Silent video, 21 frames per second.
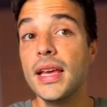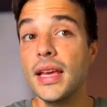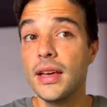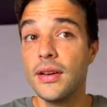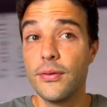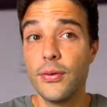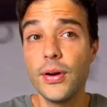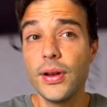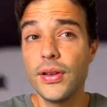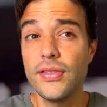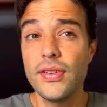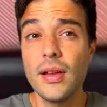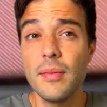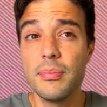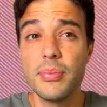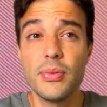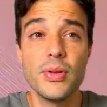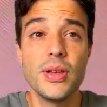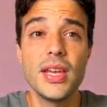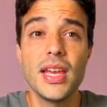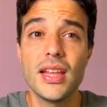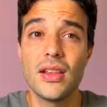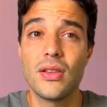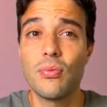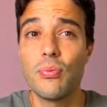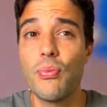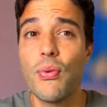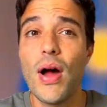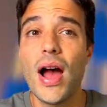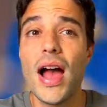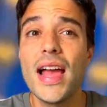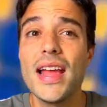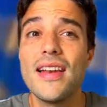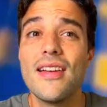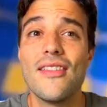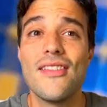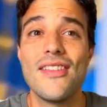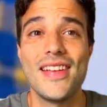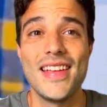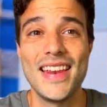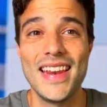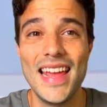For example, it gets brighter
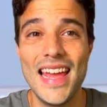in